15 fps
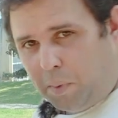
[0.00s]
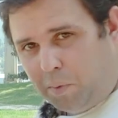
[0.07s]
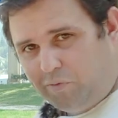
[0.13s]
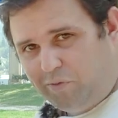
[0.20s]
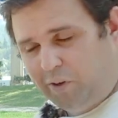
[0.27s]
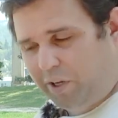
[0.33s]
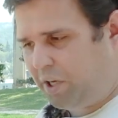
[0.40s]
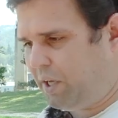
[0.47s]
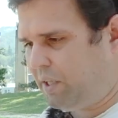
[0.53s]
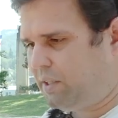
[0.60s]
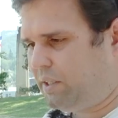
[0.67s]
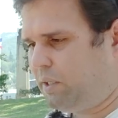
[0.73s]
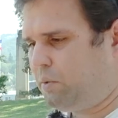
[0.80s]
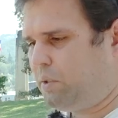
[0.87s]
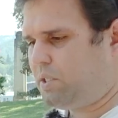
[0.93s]
of
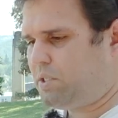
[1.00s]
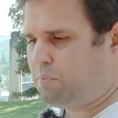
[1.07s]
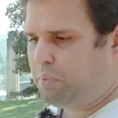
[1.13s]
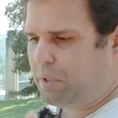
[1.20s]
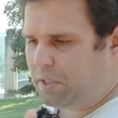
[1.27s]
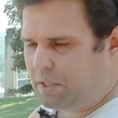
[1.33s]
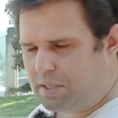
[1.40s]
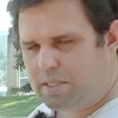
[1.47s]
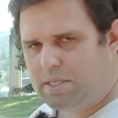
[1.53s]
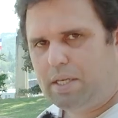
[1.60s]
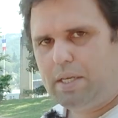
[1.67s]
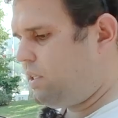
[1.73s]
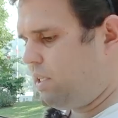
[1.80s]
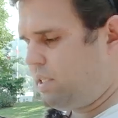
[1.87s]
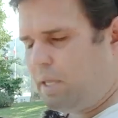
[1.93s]
vignetting is because
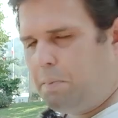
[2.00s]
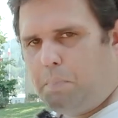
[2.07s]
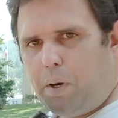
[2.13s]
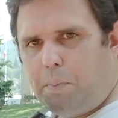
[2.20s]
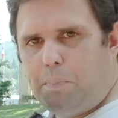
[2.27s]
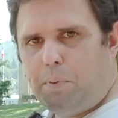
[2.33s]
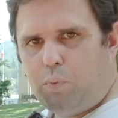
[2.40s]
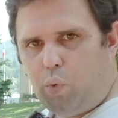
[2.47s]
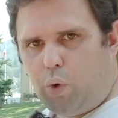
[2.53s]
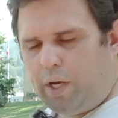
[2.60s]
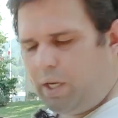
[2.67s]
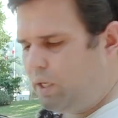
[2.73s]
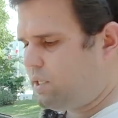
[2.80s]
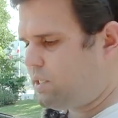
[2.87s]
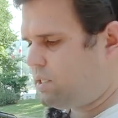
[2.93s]
the step-up
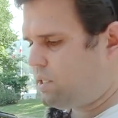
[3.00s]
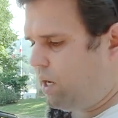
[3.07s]
rings